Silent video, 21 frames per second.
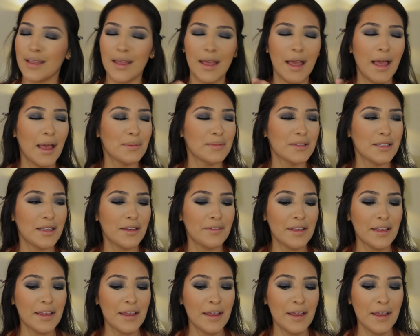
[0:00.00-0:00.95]
I'm
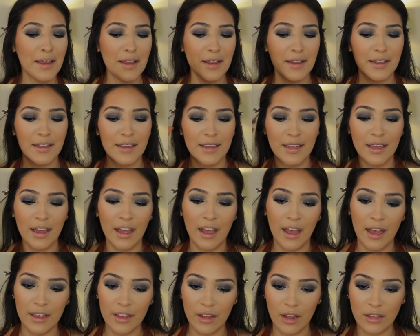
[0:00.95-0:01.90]
loving it.
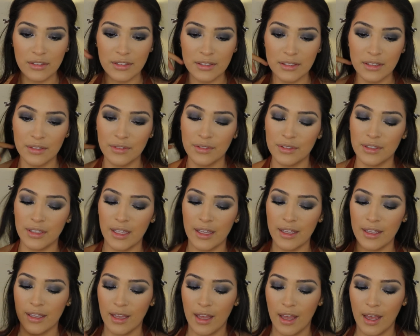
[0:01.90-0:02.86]
I honestly feel
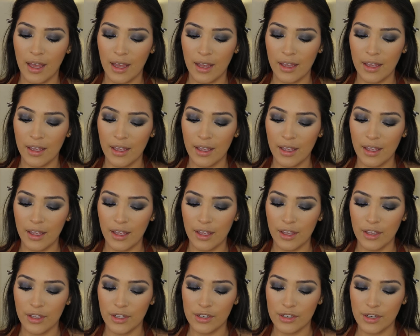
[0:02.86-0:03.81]
like I
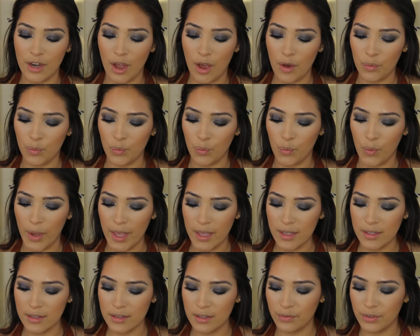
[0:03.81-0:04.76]
cannot
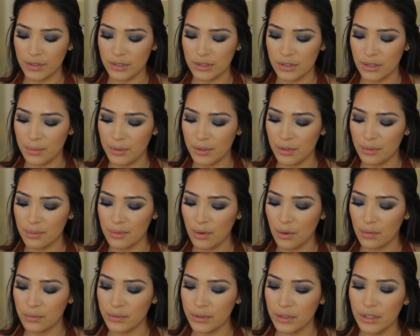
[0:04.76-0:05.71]
wait for summer to be
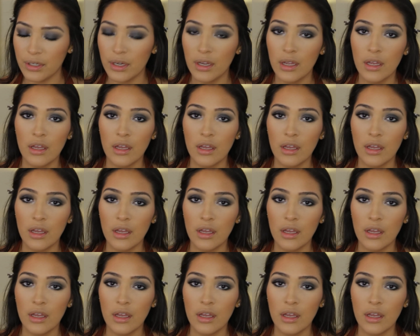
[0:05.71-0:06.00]
over.